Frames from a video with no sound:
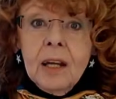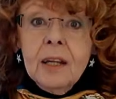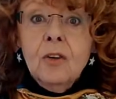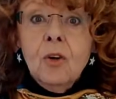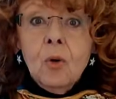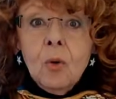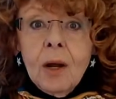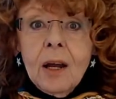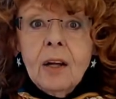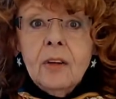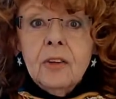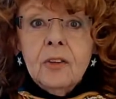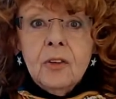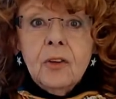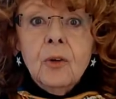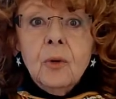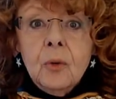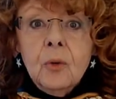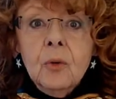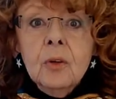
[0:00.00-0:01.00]
I know how to
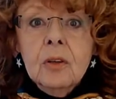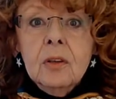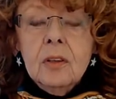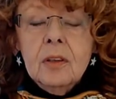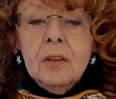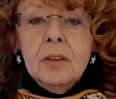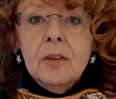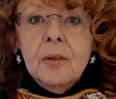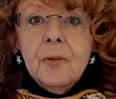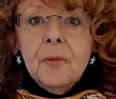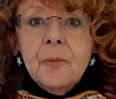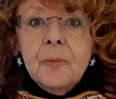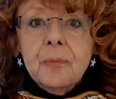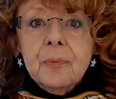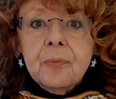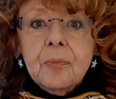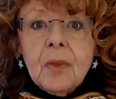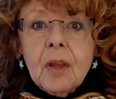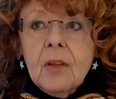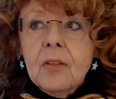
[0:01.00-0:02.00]
do.
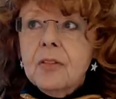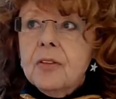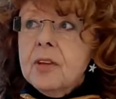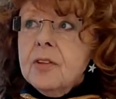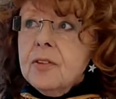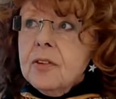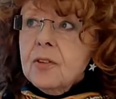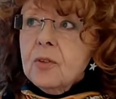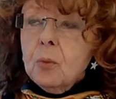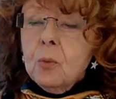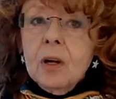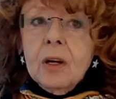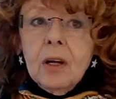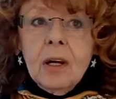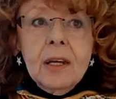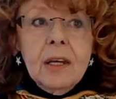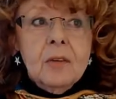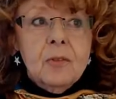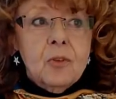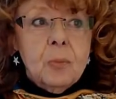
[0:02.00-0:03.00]
This is what
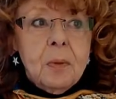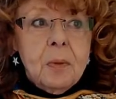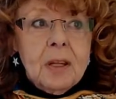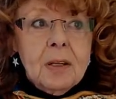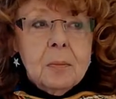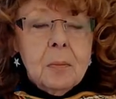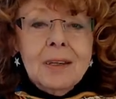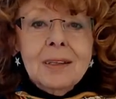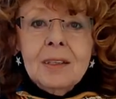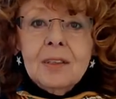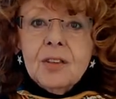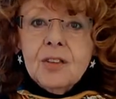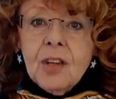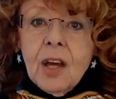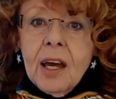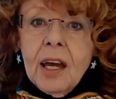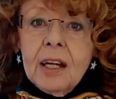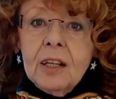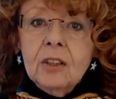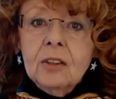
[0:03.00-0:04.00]
I have spent my
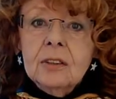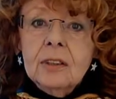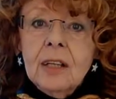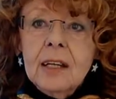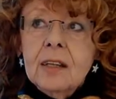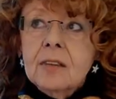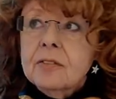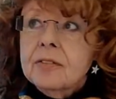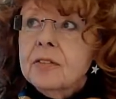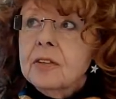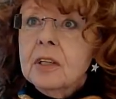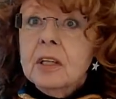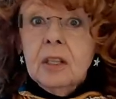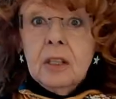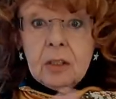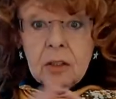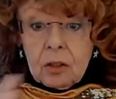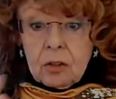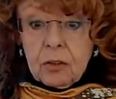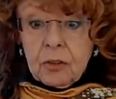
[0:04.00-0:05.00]
entire life
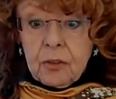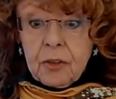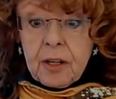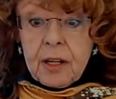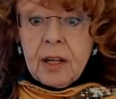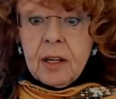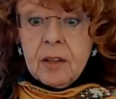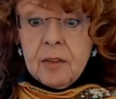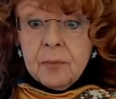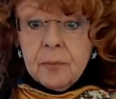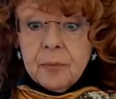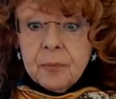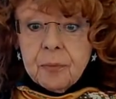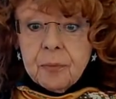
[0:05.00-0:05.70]
learning,